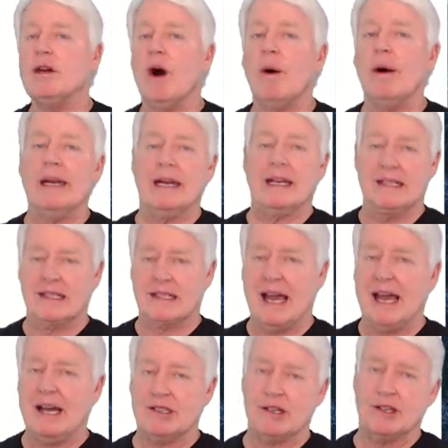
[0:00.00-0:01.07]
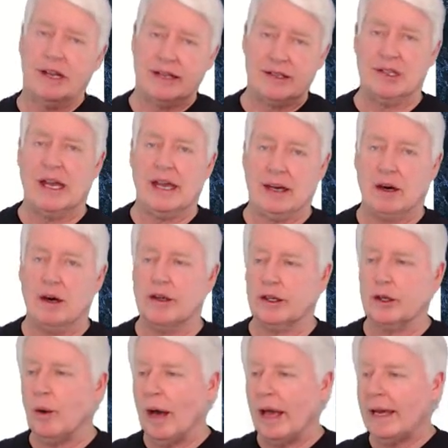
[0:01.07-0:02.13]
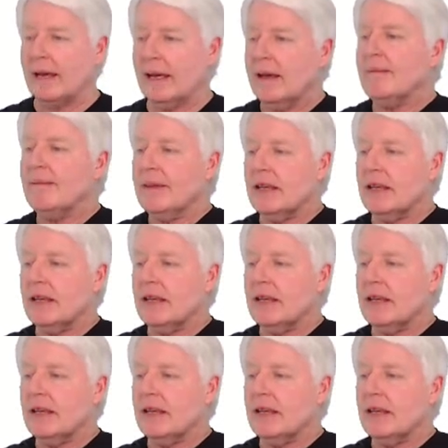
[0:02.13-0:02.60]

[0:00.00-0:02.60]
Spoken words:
go in a disaster, let's say an earthquake,